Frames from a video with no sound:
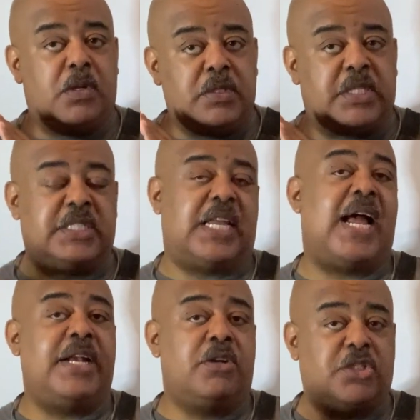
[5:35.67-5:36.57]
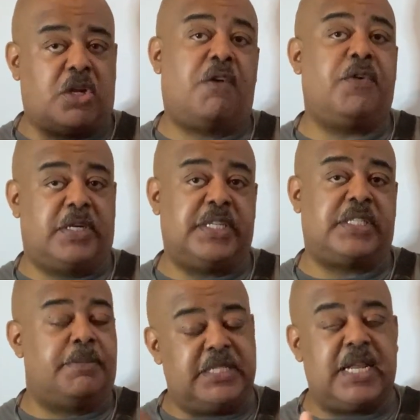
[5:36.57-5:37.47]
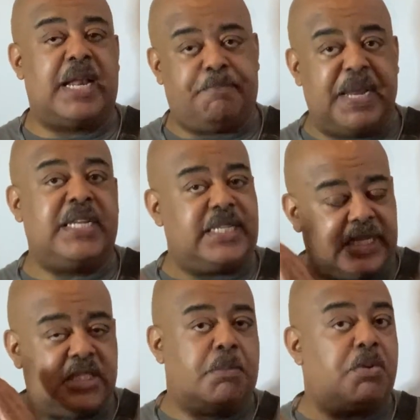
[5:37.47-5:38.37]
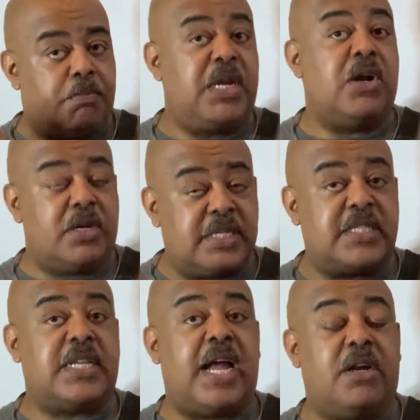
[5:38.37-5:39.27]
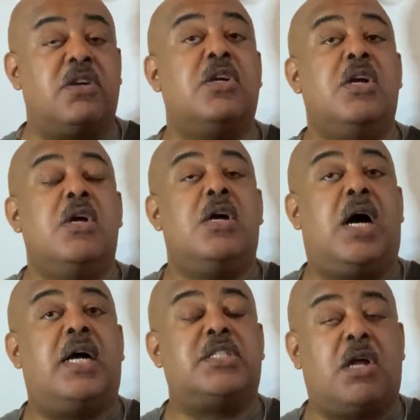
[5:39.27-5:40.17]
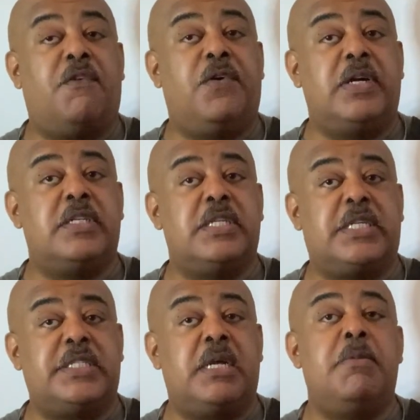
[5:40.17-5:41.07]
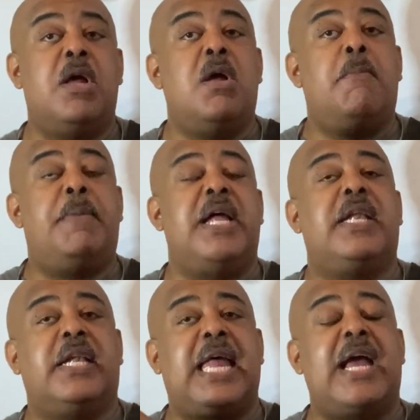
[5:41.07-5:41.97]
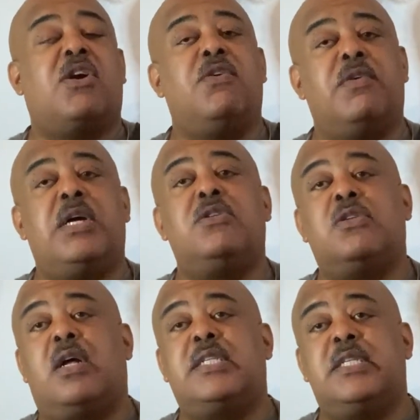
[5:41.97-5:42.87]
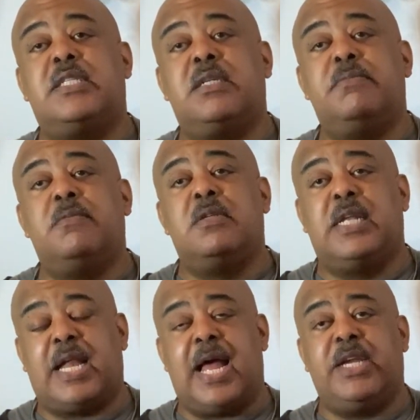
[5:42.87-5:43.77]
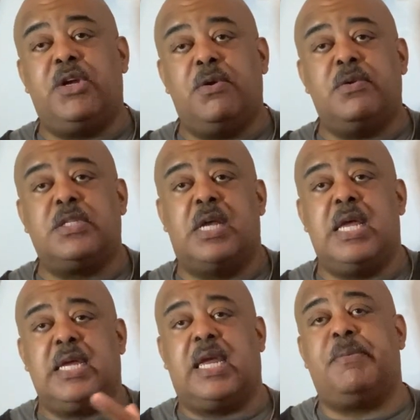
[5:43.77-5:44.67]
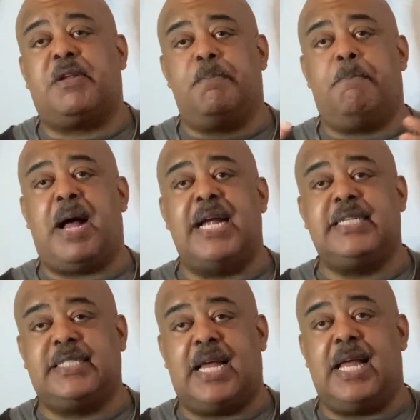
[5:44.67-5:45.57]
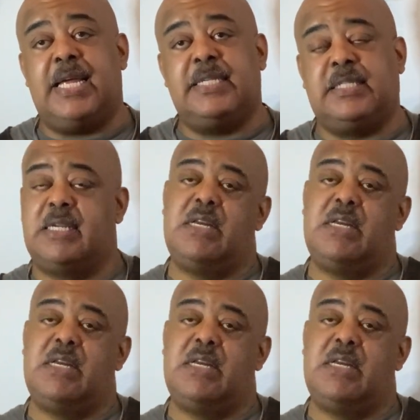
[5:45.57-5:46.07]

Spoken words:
designer software system. It's not basic, it's a premier designer software system. But that CorelDraw system that I use keeps my designs,